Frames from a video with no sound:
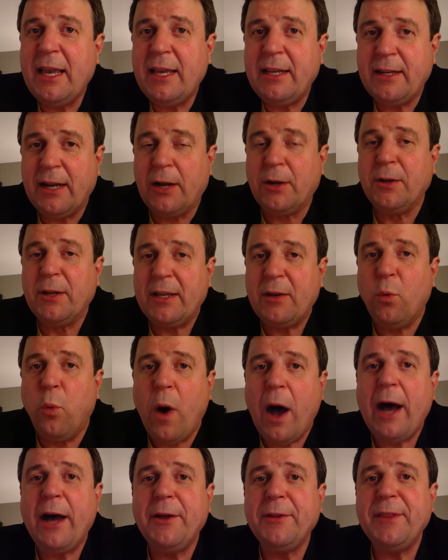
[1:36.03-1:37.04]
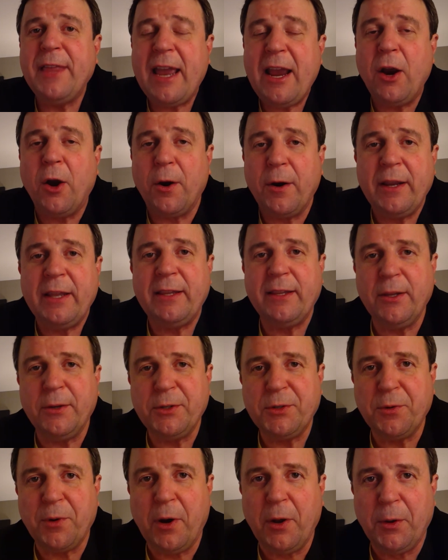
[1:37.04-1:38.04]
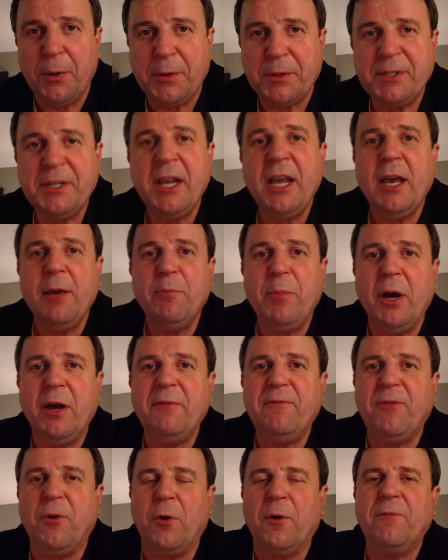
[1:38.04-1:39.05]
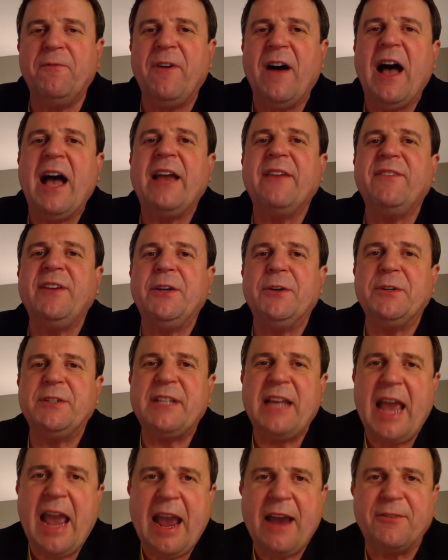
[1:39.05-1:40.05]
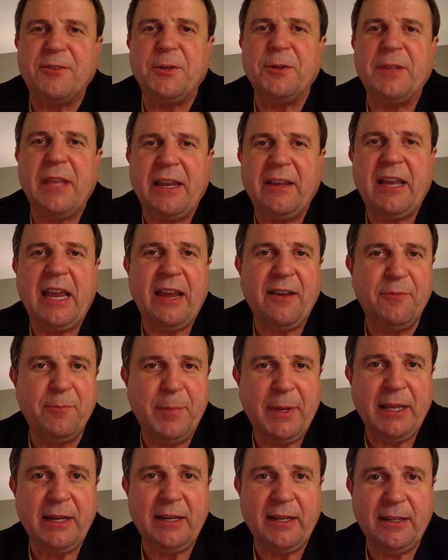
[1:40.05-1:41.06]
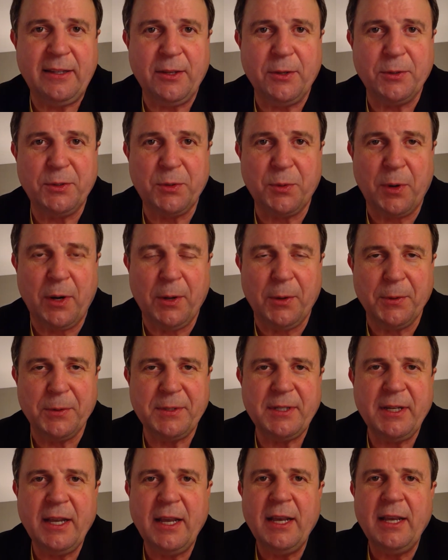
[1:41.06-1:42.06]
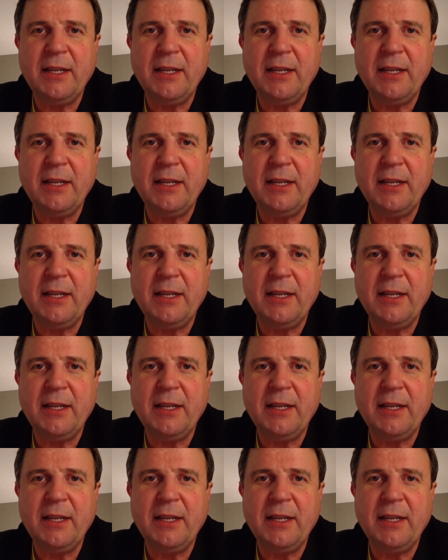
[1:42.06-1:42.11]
not only while they are in those roles, but for 5 years after they have been in those roles.